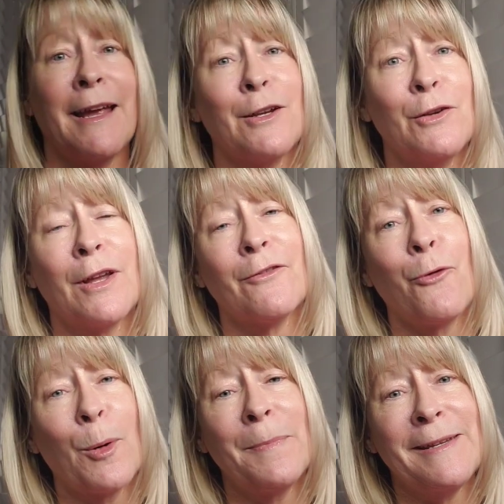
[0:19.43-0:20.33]
And you get
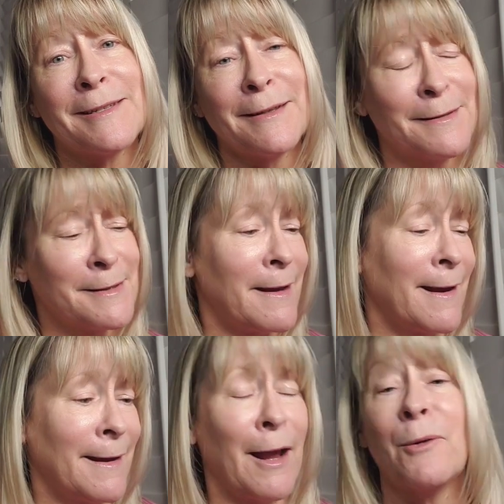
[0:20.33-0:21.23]
4 pieces,
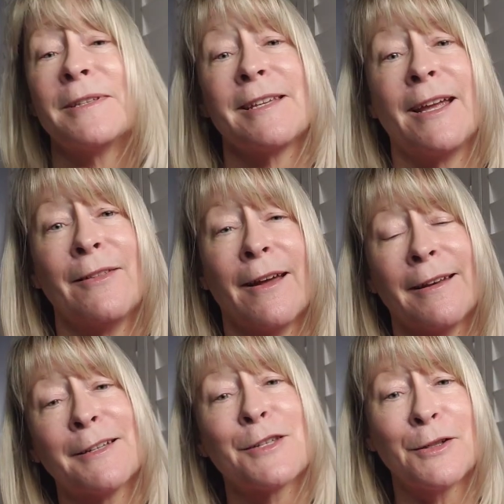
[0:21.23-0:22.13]
and I would say that
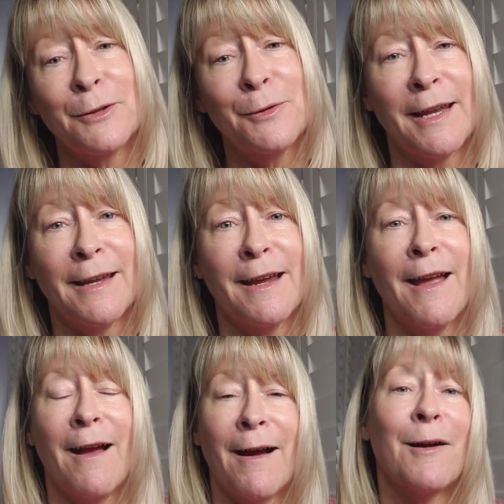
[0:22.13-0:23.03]
excluding
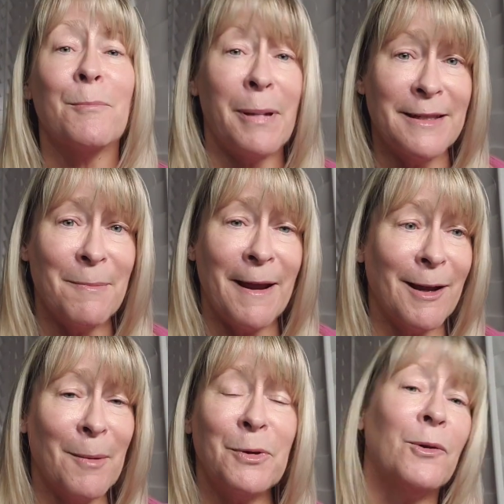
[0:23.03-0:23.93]
base
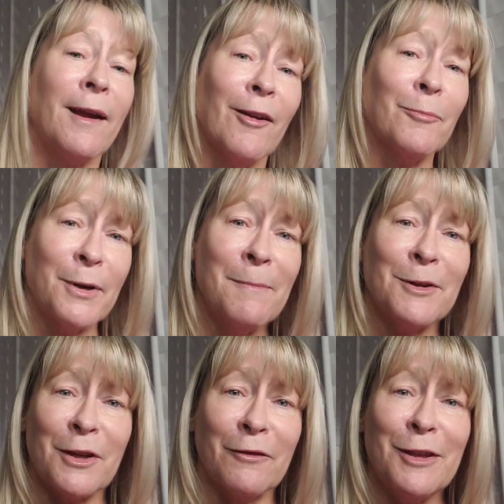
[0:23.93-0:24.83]
makeup, you have pretty
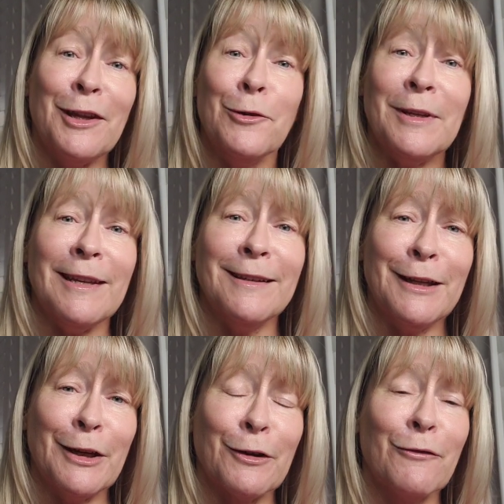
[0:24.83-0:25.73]
much everything you need in
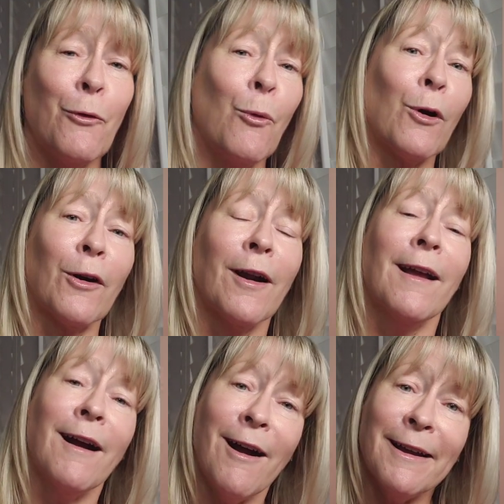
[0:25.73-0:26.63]
here for
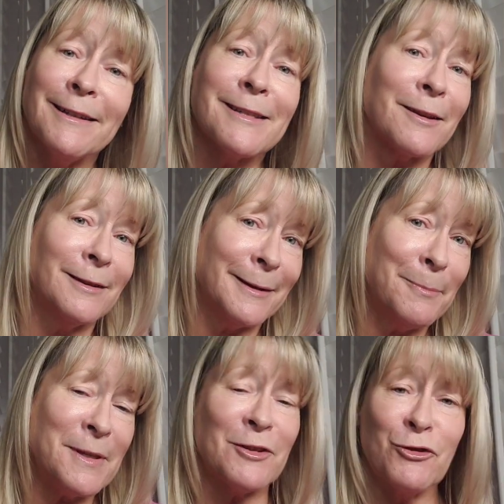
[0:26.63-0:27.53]
eyes,
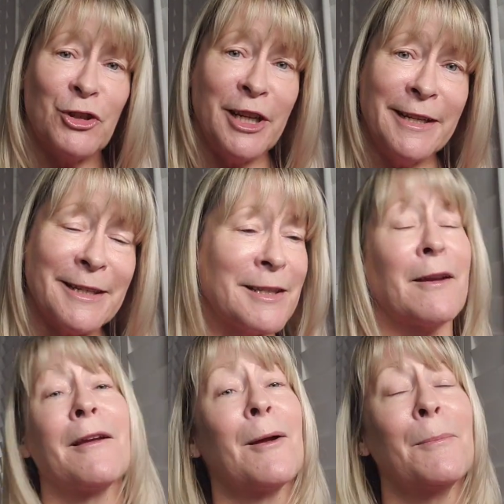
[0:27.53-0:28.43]
lips, cheeks.
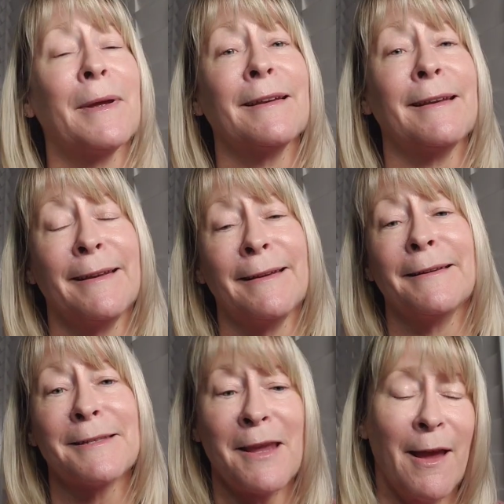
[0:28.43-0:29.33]

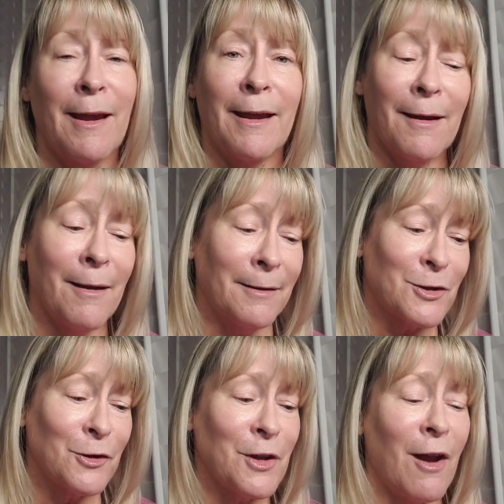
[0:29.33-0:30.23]
It
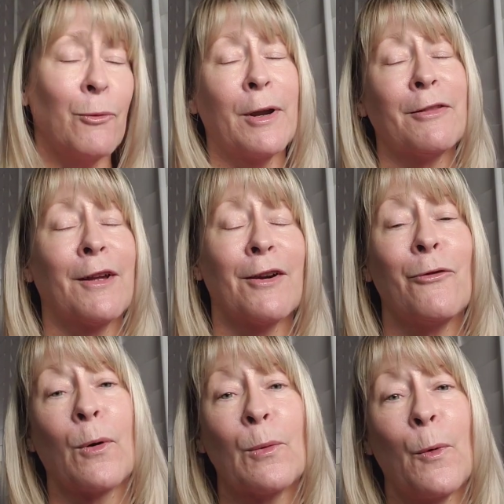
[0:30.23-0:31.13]
starts off with their
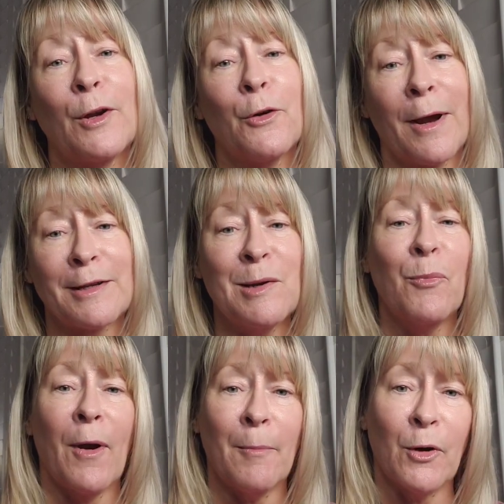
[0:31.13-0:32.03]
4-in-1 correcting
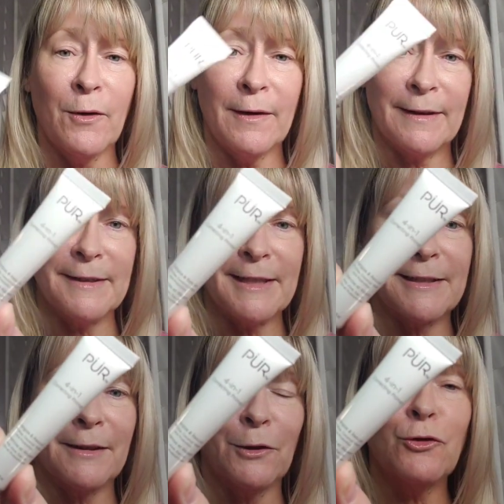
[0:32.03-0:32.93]
primer. This
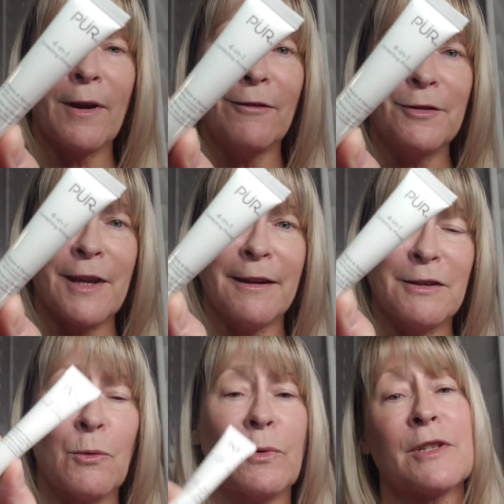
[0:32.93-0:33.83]
is a little travel
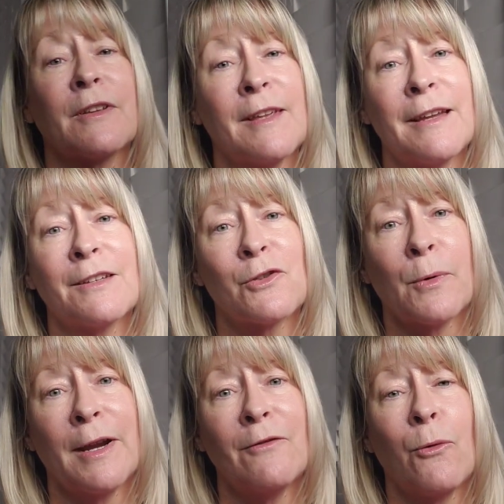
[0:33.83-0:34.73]
size, which I think is
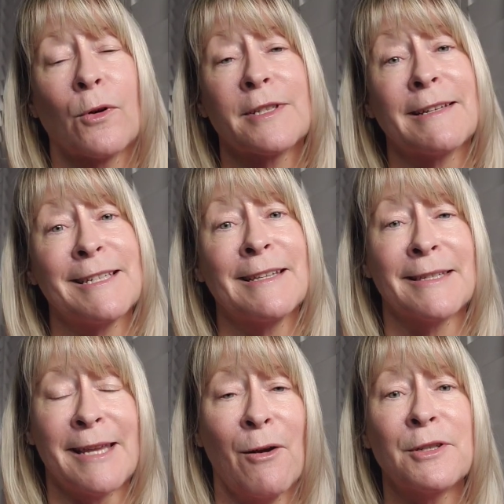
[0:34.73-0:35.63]
great for testing
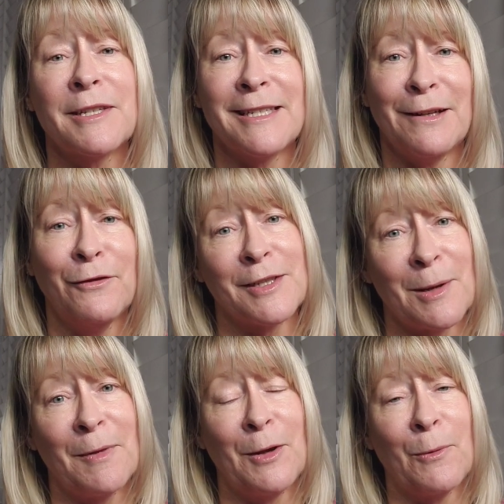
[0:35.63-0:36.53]
this out to see if it's
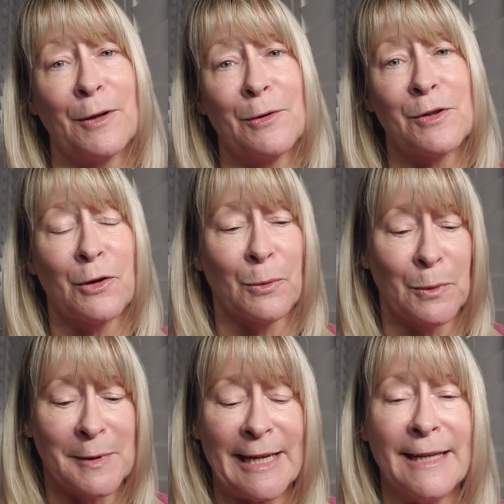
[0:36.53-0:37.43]
something you want to use in your
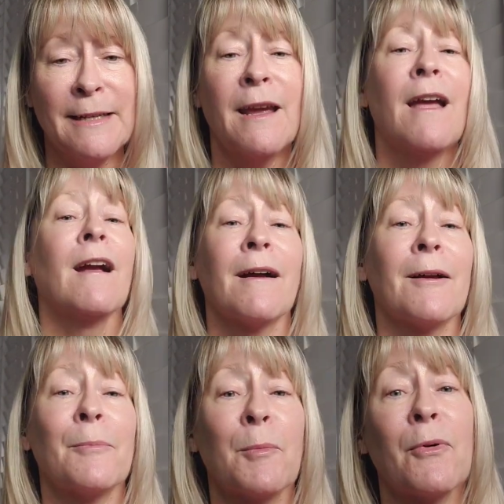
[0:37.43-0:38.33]
routine.
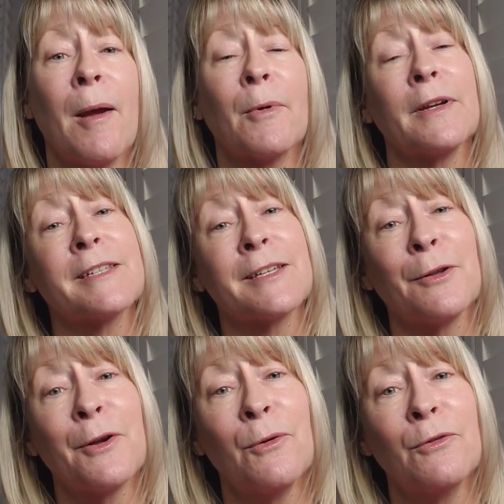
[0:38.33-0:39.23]
The primer is
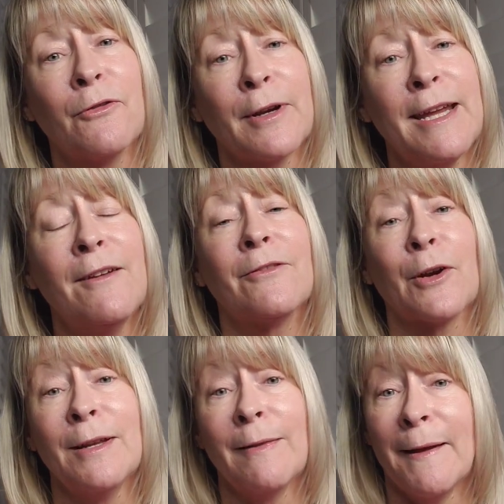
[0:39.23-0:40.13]
silicone-free,
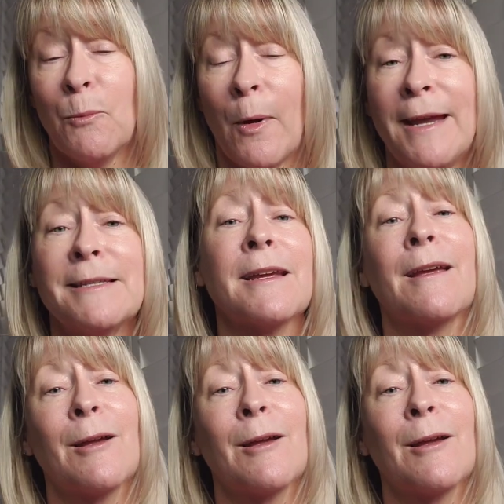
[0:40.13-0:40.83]
very lightweight,